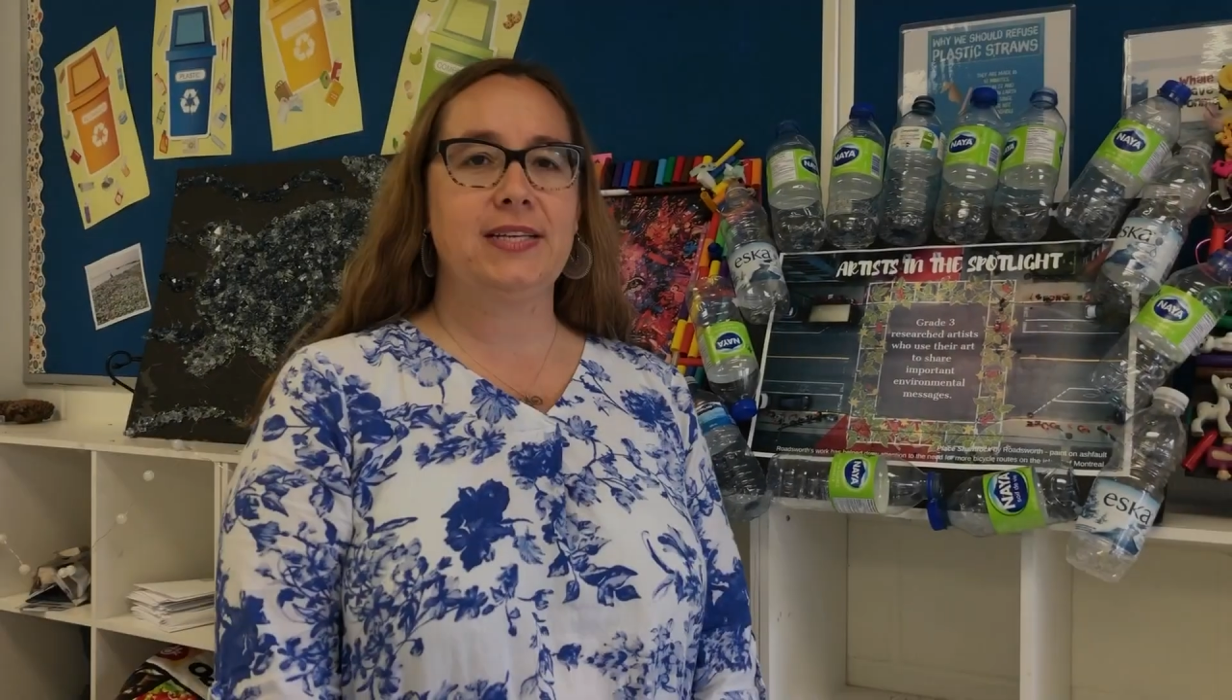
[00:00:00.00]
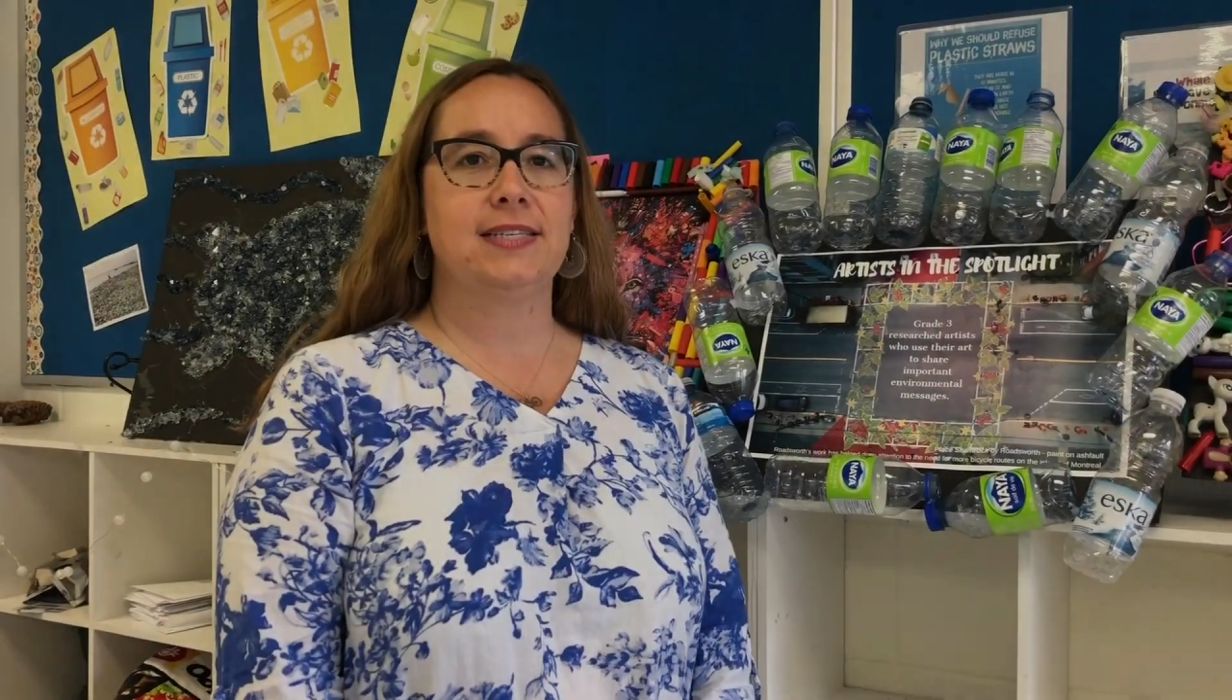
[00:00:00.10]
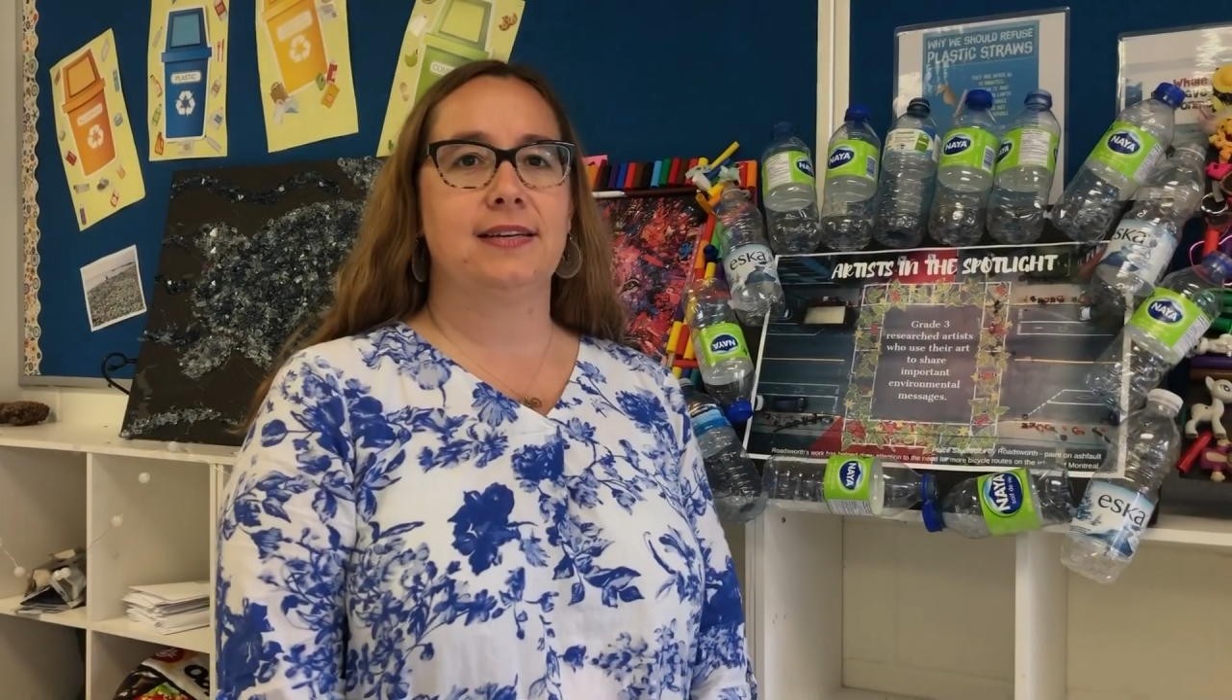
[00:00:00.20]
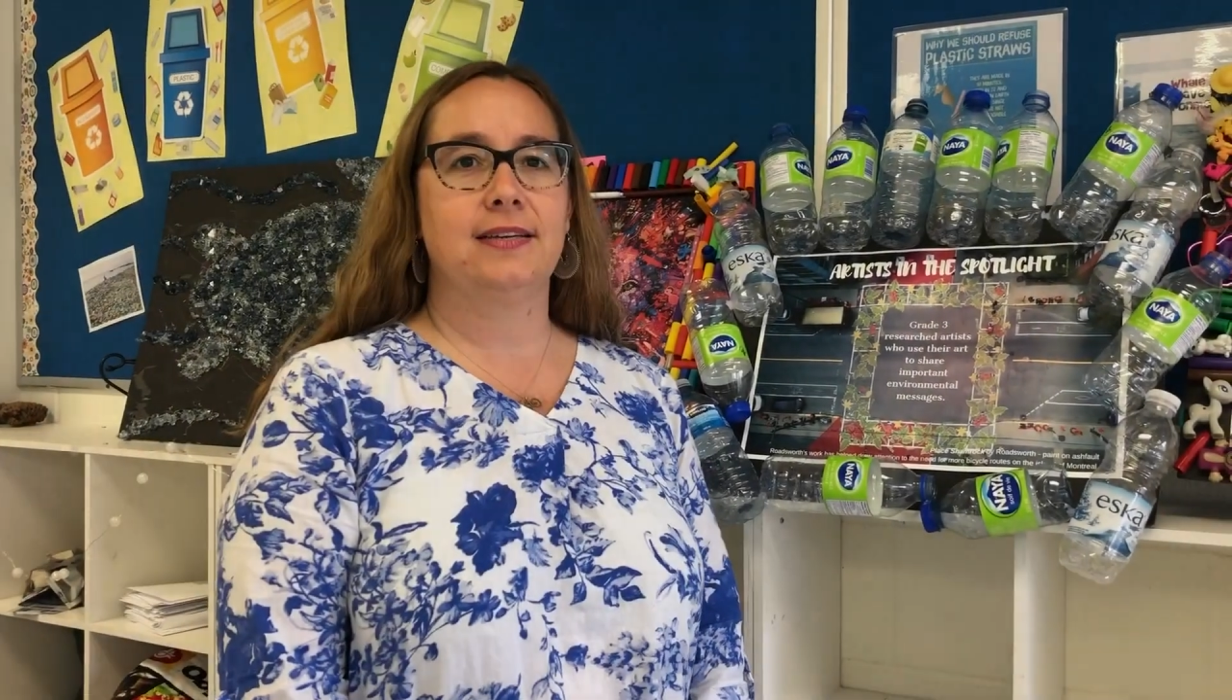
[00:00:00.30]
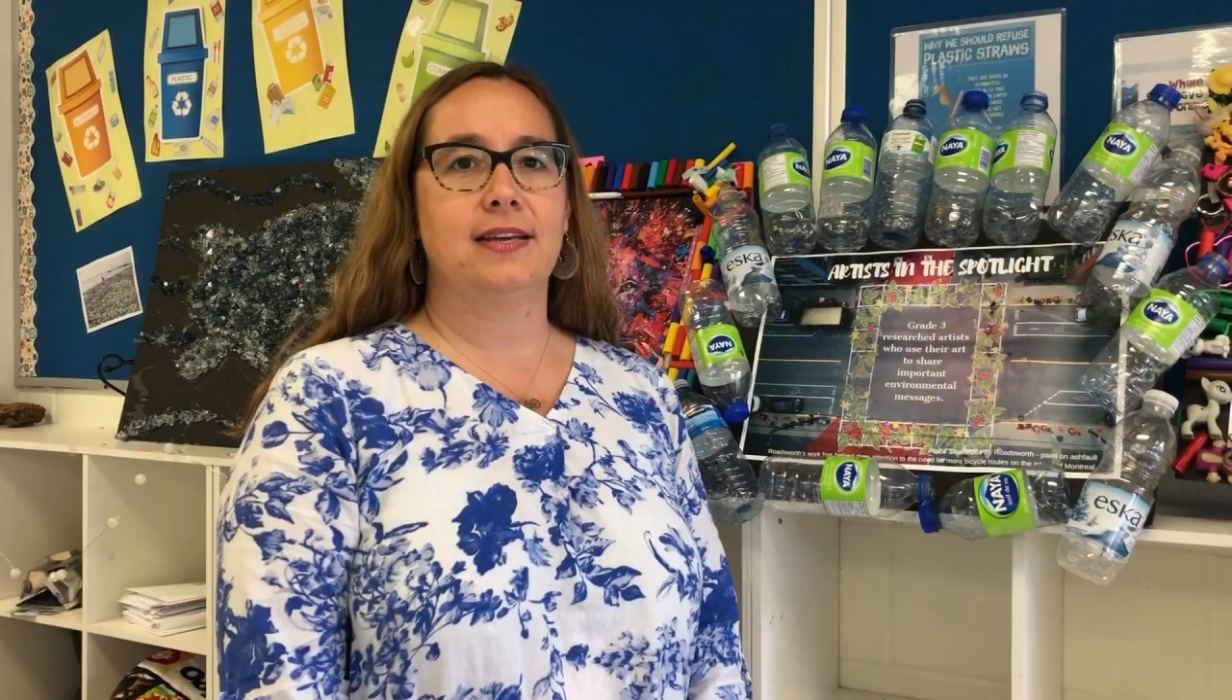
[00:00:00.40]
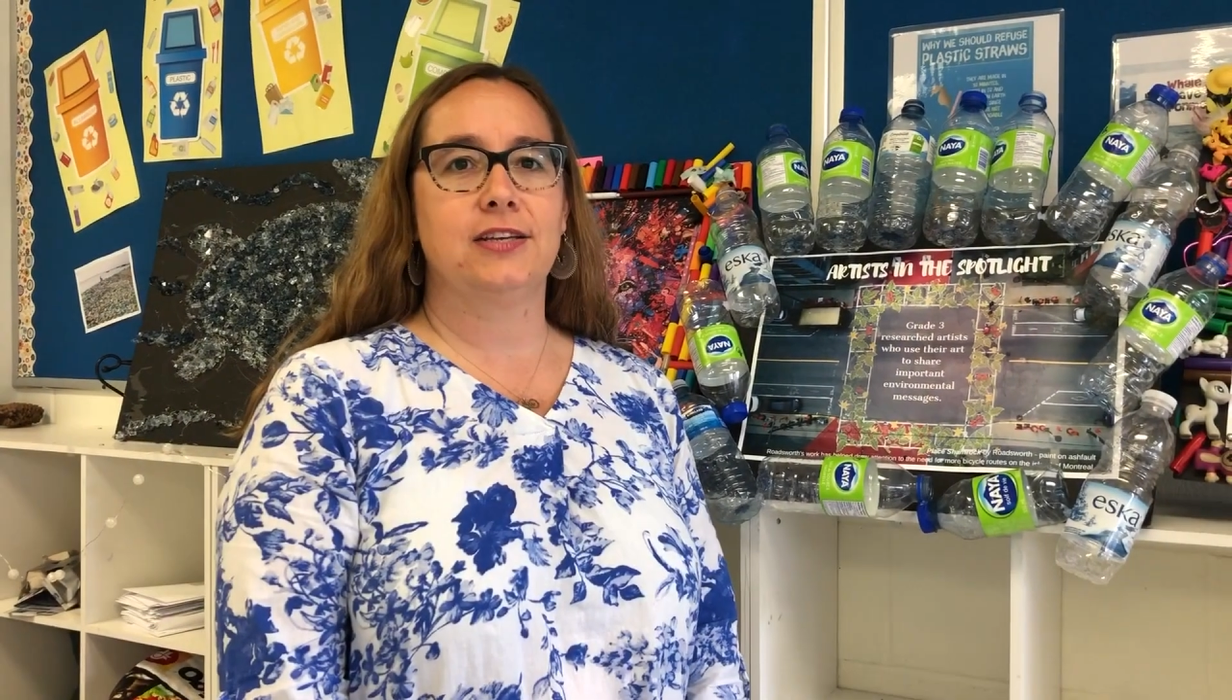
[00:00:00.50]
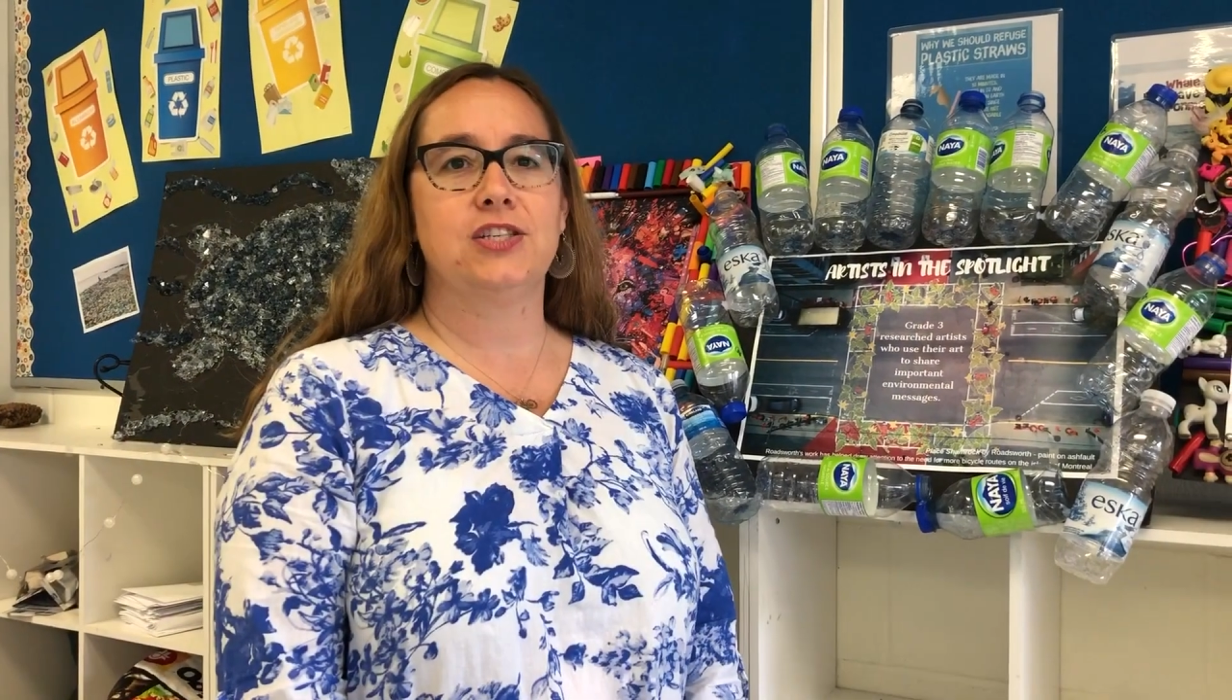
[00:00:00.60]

we did a